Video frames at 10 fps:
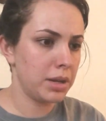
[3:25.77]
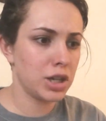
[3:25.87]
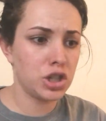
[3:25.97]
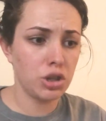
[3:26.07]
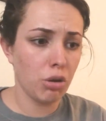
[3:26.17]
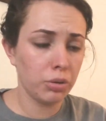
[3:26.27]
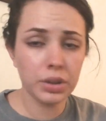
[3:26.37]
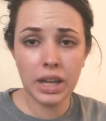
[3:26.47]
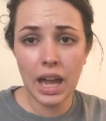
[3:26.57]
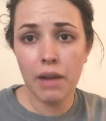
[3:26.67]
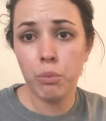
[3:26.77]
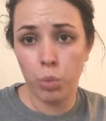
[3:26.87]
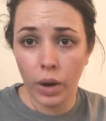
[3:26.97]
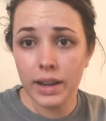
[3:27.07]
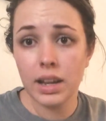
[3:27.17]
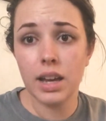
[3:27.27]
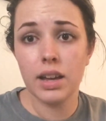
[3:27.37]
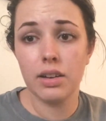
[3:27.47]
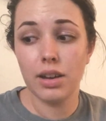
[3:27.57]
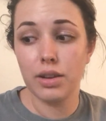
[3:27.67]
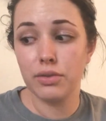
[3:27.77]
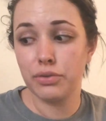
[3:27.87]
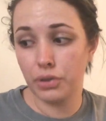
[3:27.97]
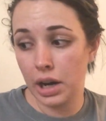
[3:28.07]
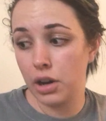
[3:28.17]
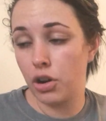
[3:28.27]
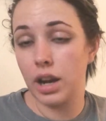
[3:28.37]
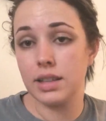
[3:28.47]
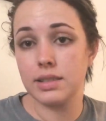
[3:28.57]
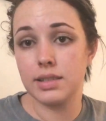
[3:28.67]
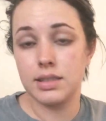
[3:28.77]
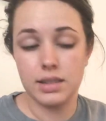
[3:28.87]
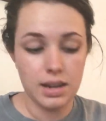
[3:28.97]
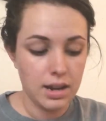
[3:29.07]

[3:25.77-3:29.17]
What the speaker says: because you only have one fragrance